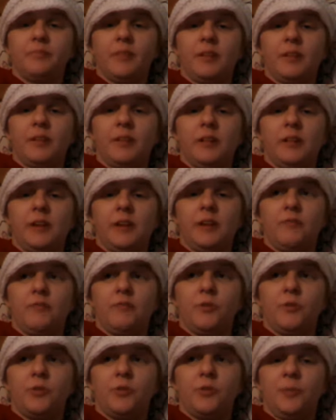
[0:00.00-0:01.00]
Like
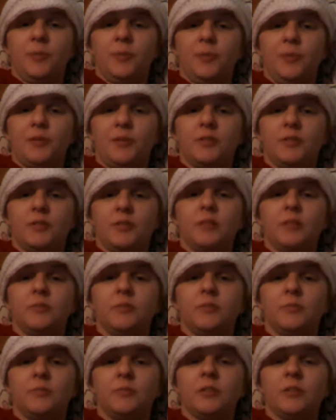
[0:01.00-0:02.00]
for a normal person, it
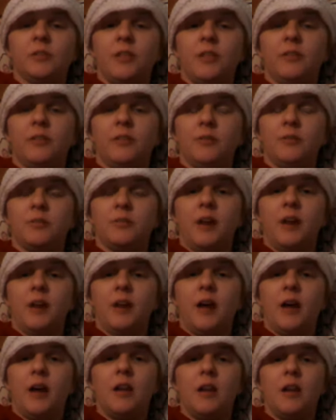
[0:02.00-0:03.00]
was on the low
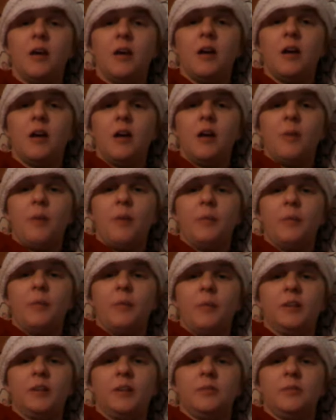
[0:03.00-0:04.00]
side,
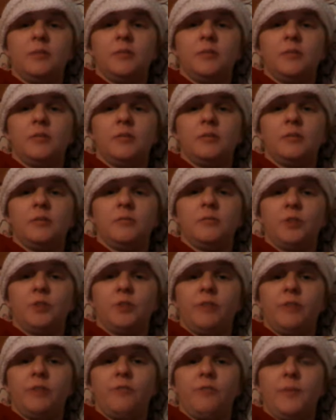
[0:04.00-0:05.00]
but it was
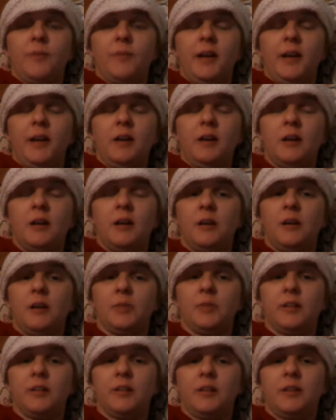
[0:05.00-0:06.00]
good for me
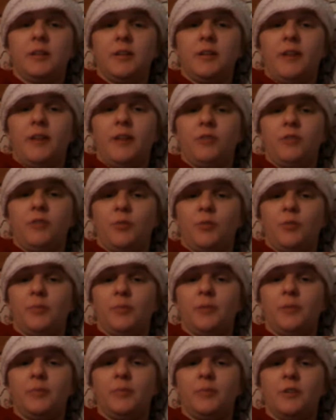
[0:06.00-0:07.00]
because I tend to have lower
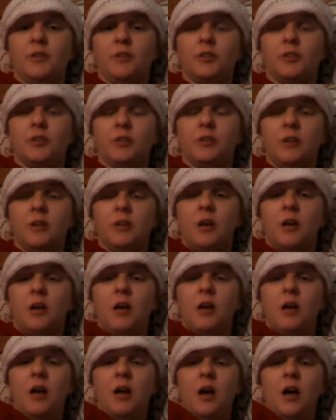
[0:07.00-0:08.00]
blood pressure.
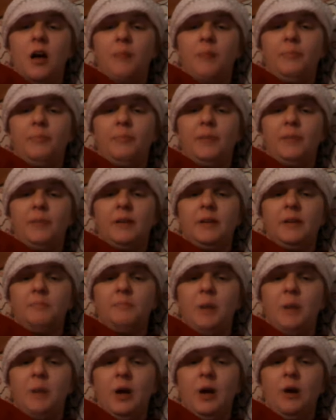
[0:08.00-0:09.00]
But
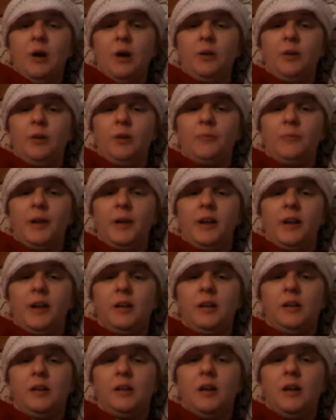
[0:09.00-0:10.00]
my heart rate
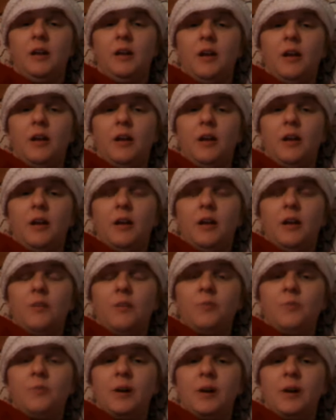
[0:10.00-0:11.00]

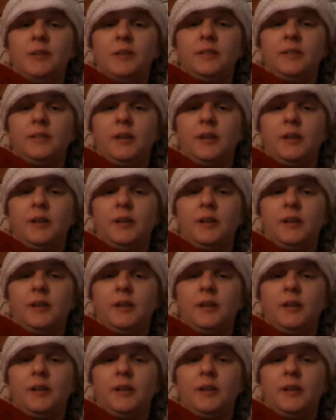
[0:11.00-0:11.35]
was